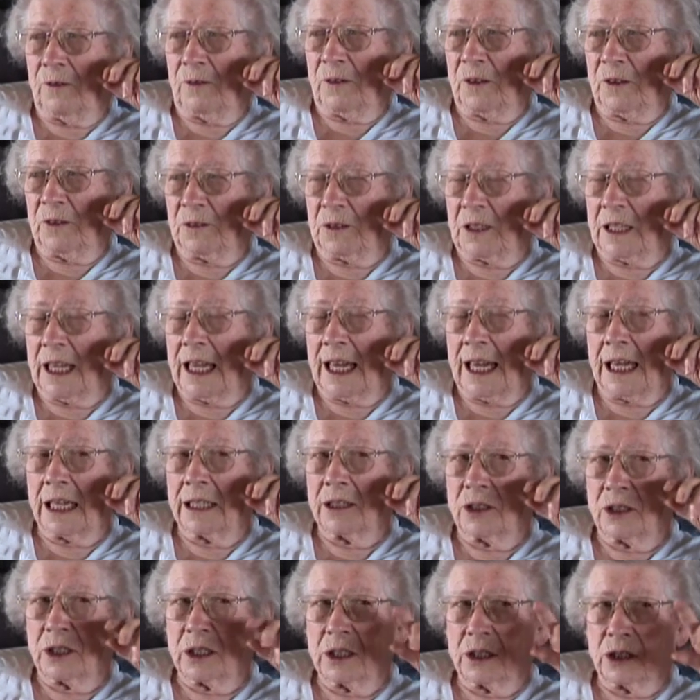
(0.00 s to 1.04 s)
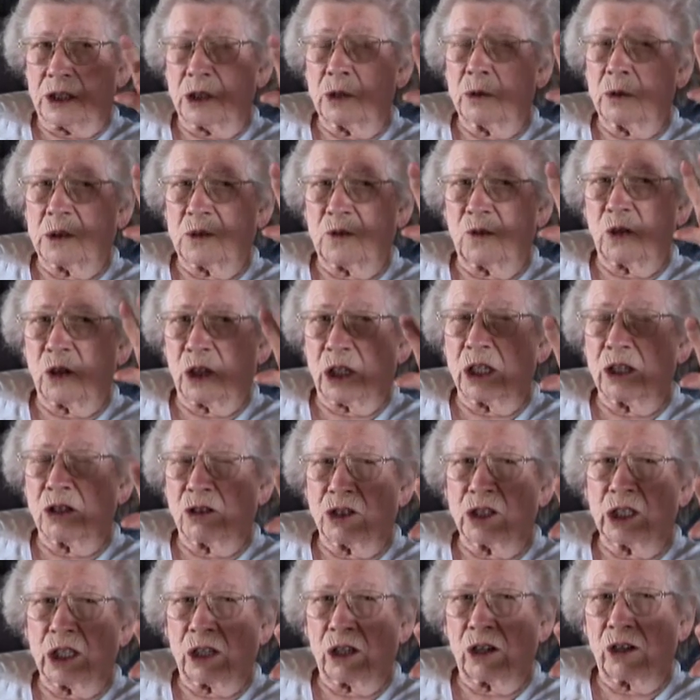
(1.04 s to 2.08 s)
58. 58. She was four
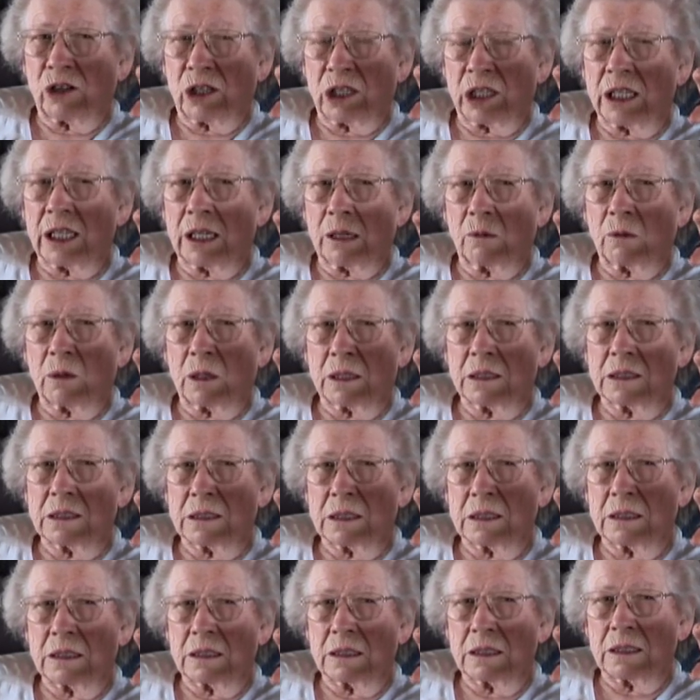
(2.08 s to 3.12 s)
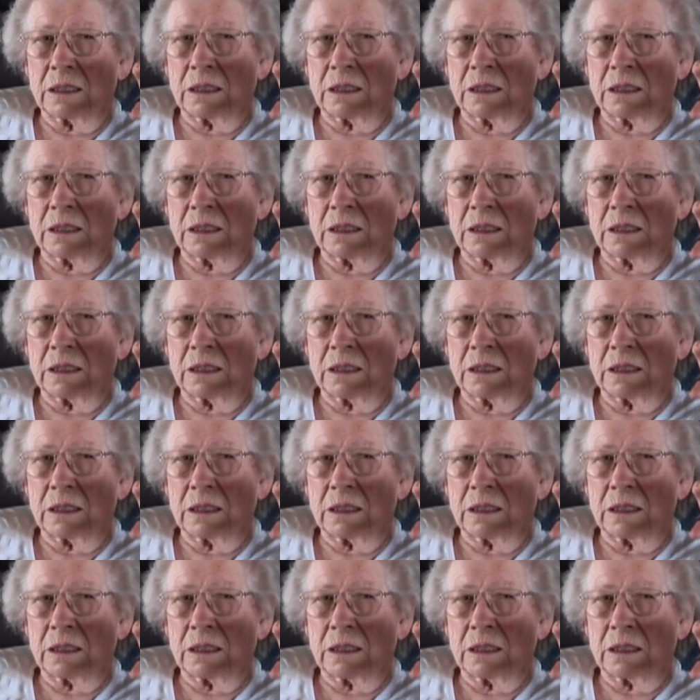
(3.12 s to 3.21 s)
years younger than he was